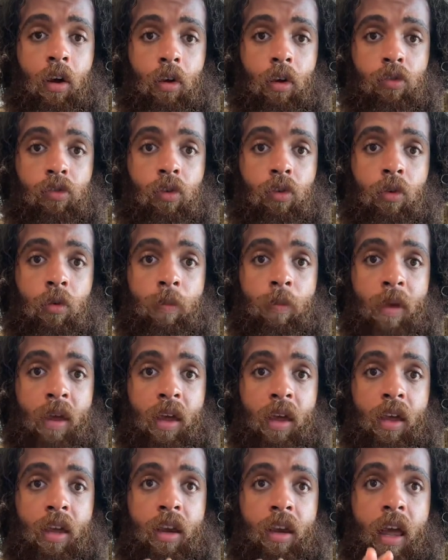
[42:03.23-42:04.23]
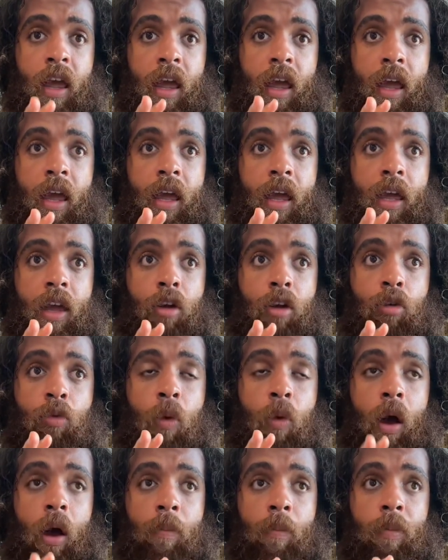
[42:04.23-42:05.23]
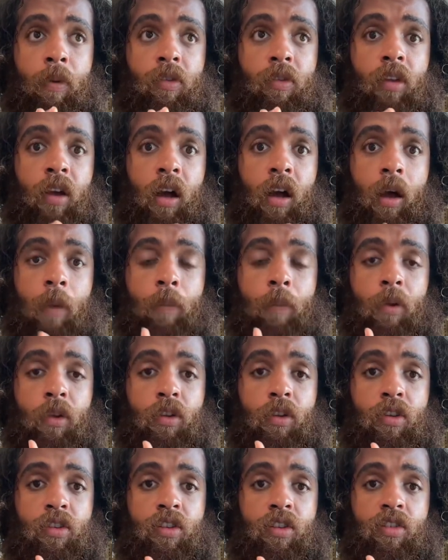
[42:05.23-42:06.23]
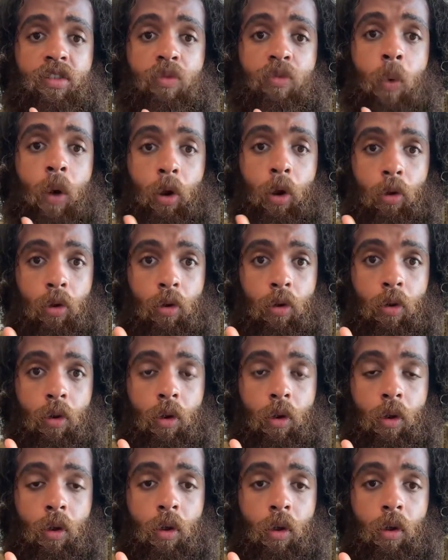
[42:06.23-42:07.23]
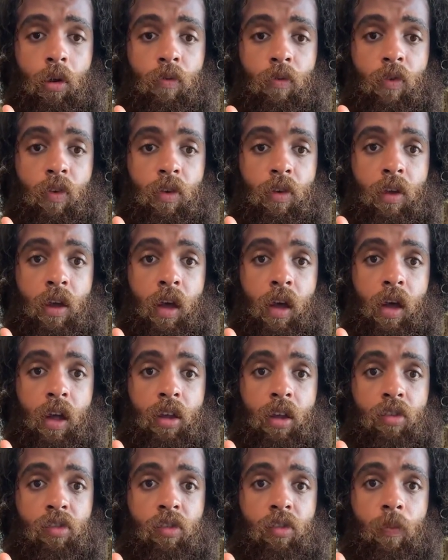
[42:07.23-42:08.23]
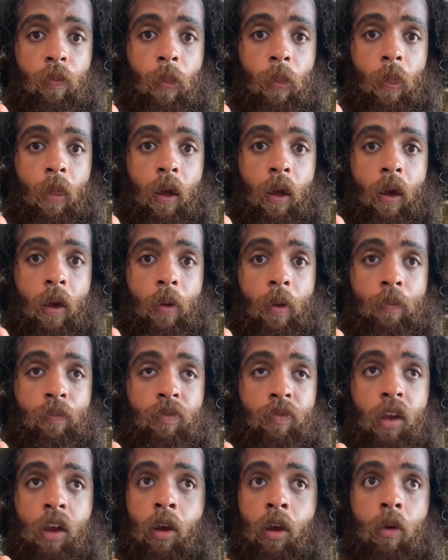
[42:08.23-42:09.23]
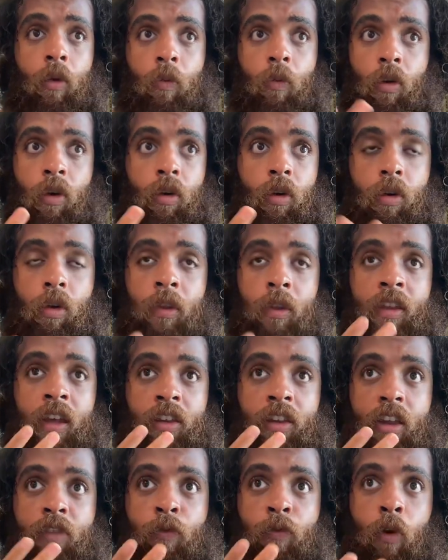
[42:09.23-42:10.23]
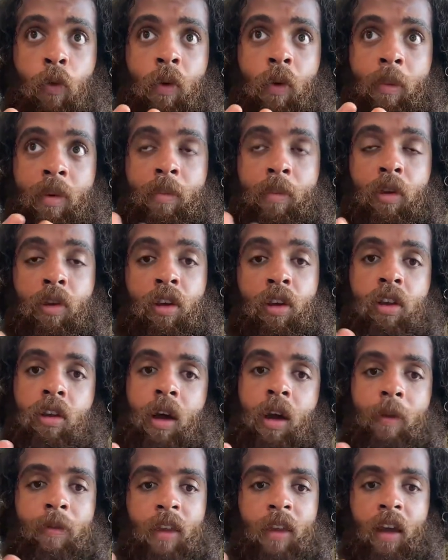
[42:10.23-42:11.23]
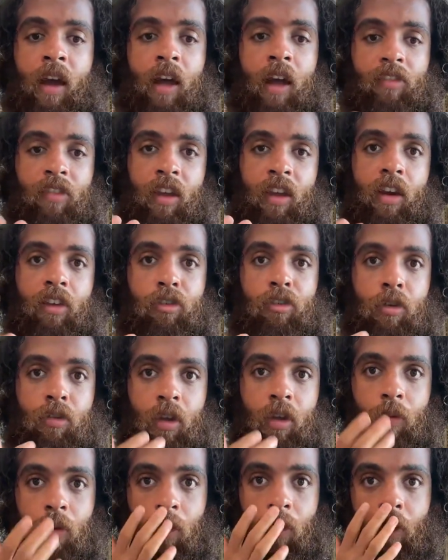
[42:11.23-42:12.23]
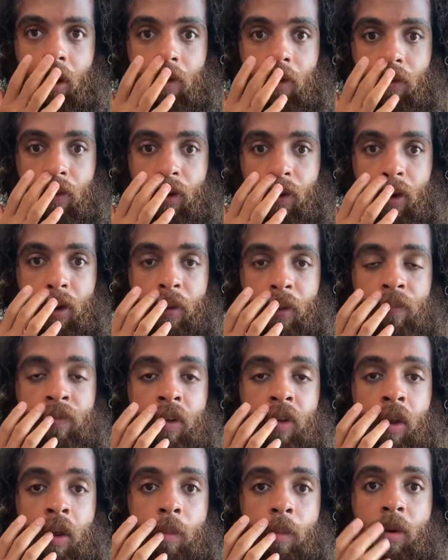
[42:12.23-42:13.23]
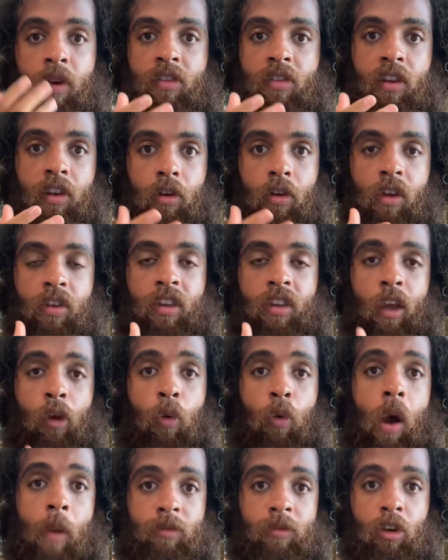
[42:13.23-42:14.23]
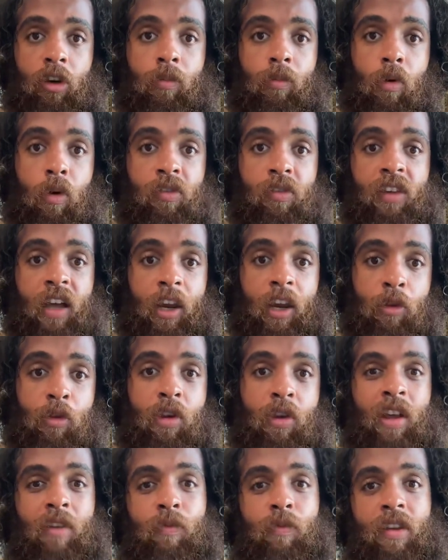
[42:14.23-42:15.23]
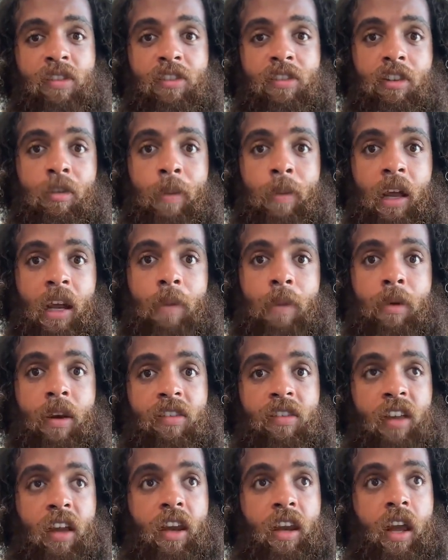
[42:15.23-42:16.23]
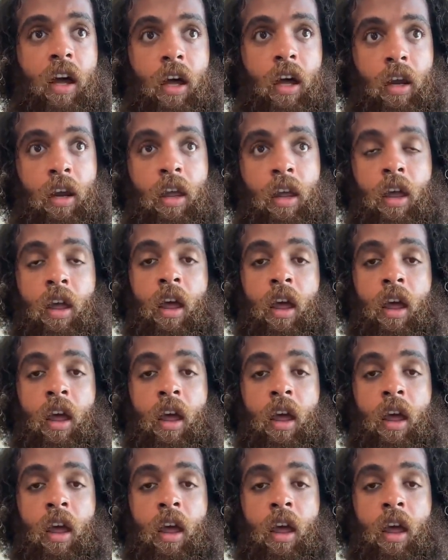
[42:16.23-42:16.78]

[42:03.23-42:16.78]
I also made a crop top sweater for you guys um, and girl, it's for women, but you can. I think guys can get it too if they want, whatever, you know. But it's a little, it's like cropped a little more. It's not like you can't really see the belly, but it's like not